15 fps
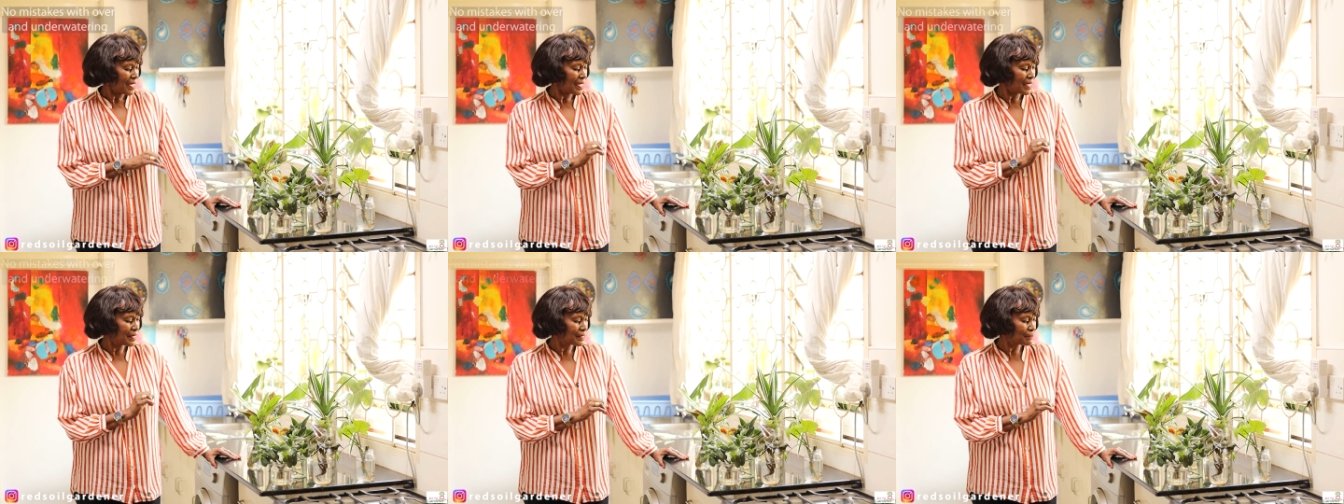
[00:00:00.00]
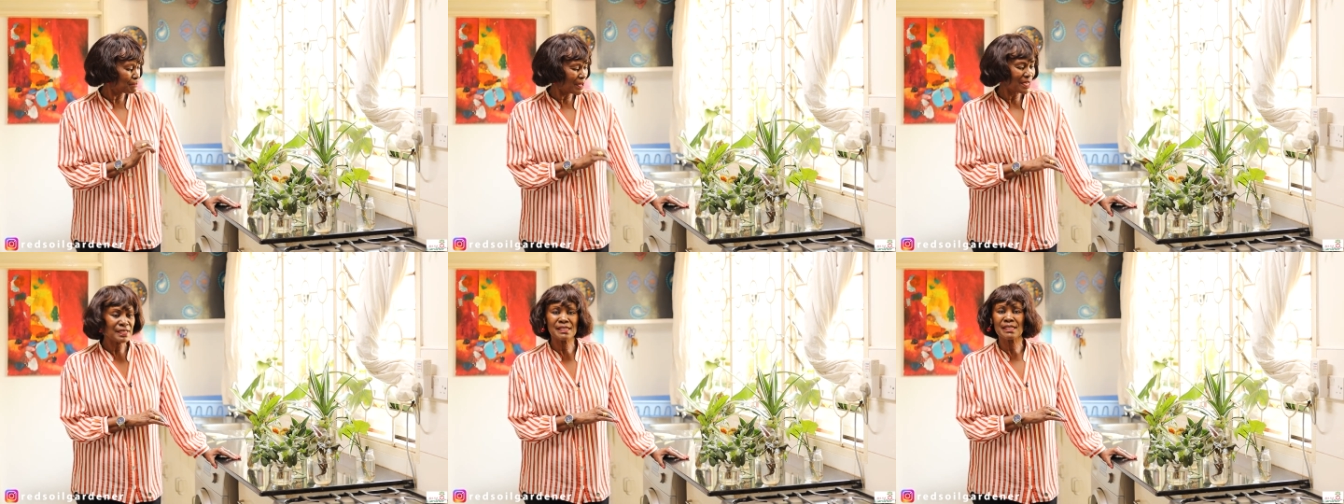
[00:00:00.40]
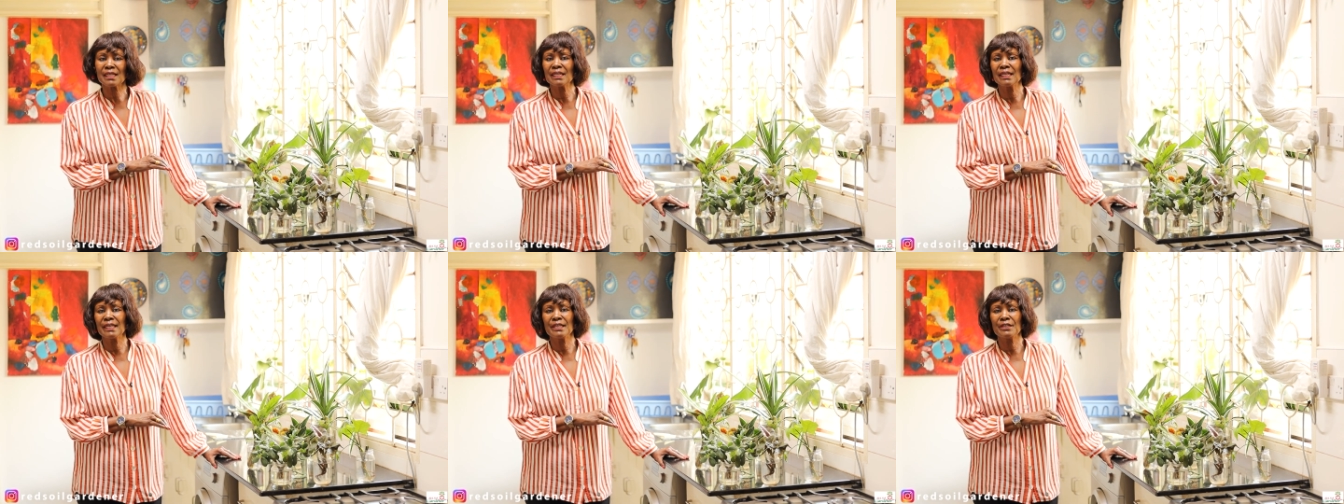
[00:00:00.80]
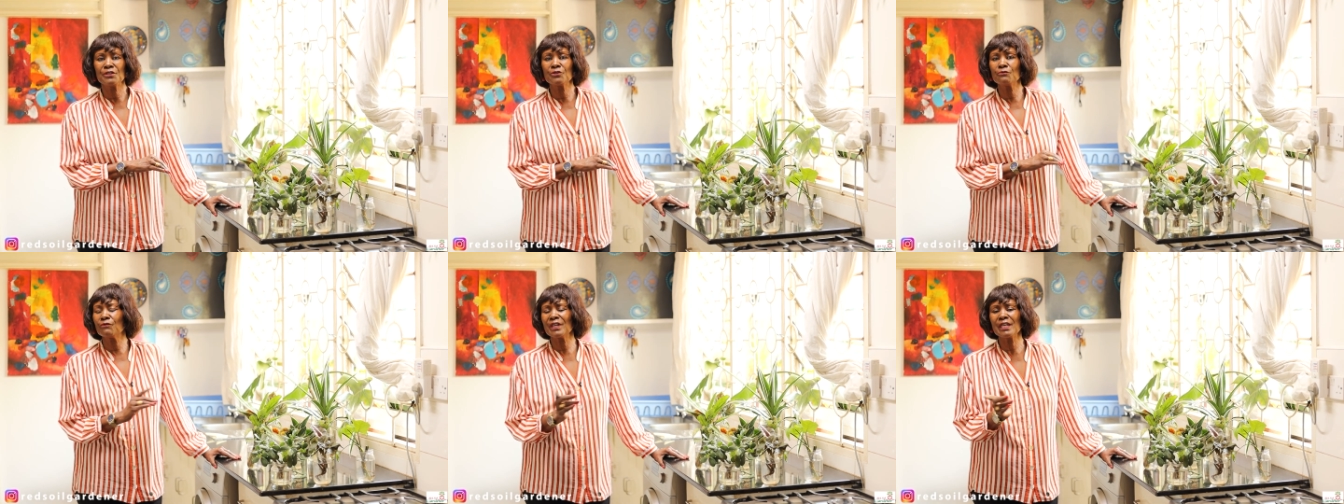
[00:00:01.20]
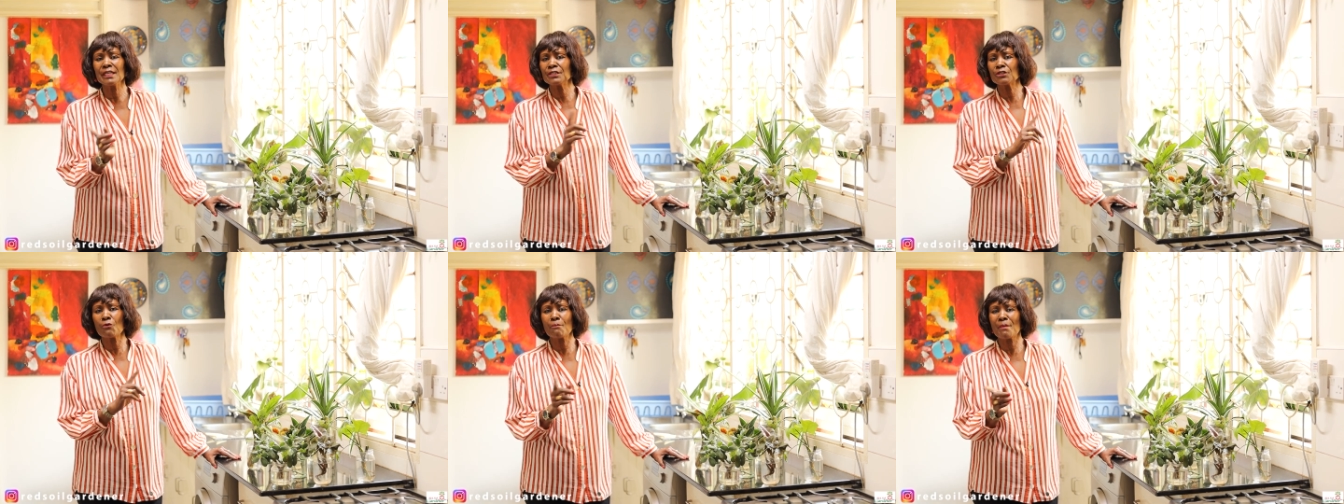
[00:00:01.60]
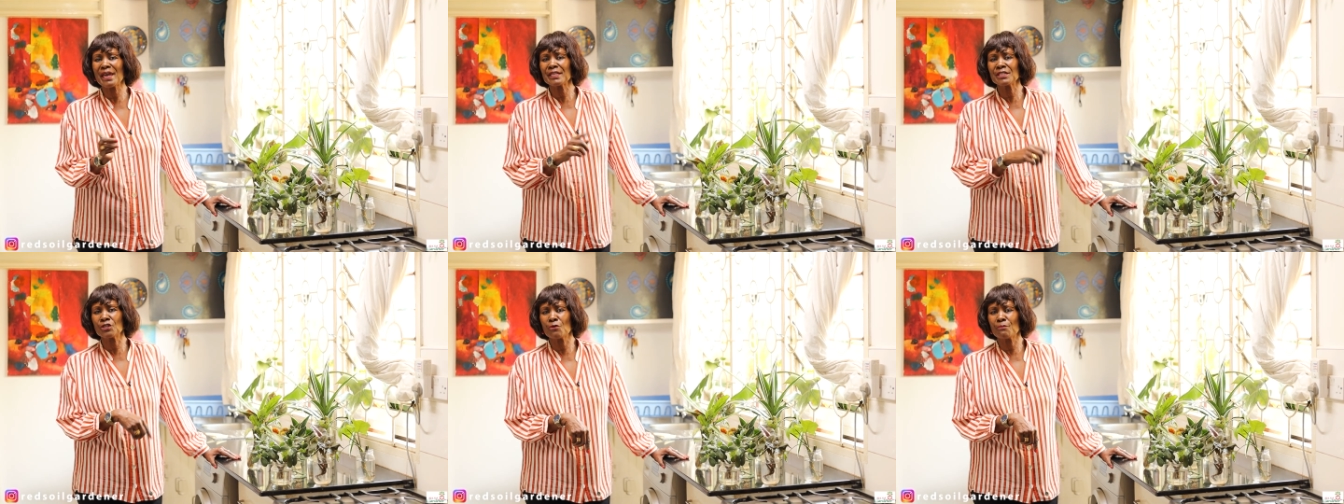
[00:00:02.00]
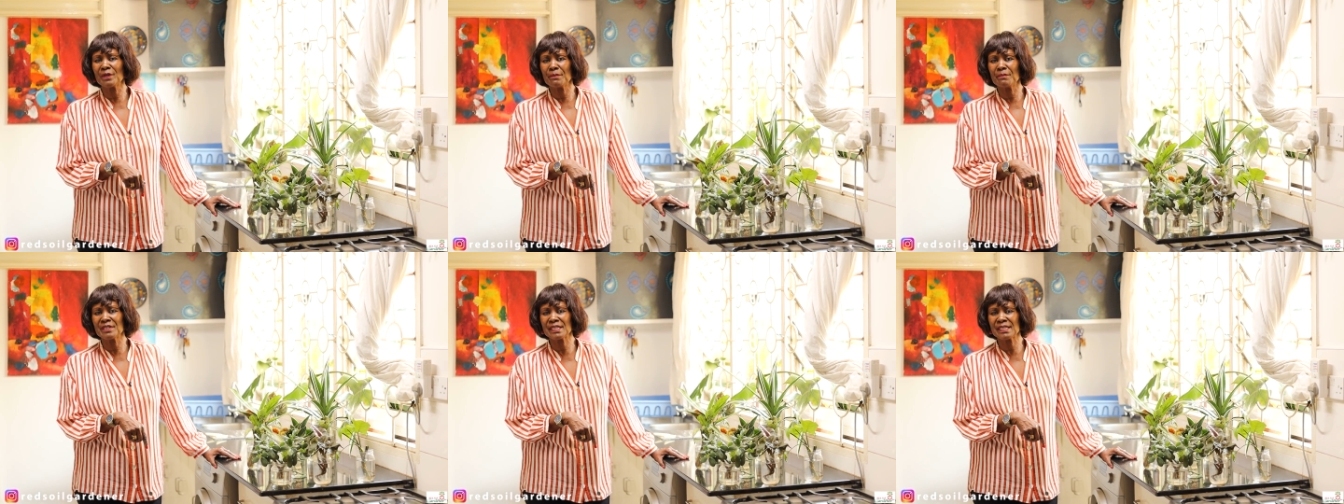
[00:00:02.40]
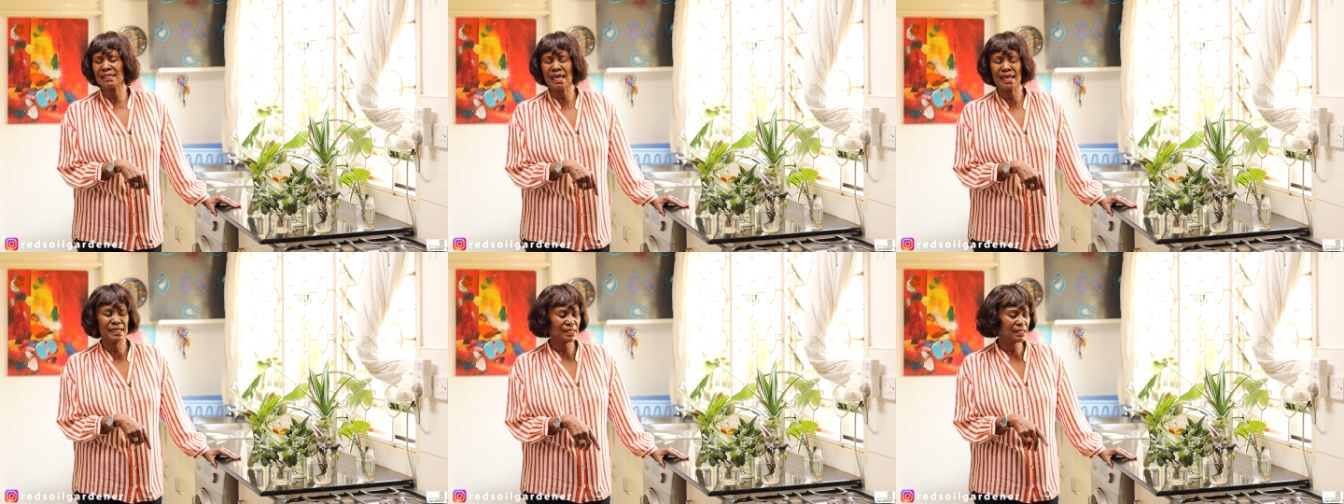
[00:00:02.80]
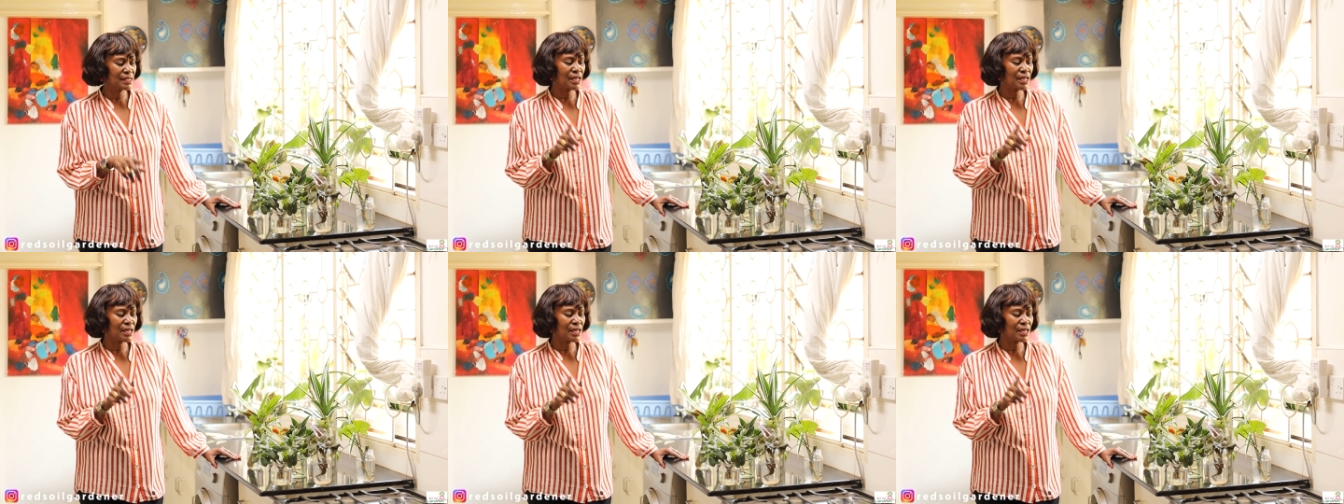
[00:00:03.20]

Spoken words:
is basically you really don't make so many mistakes.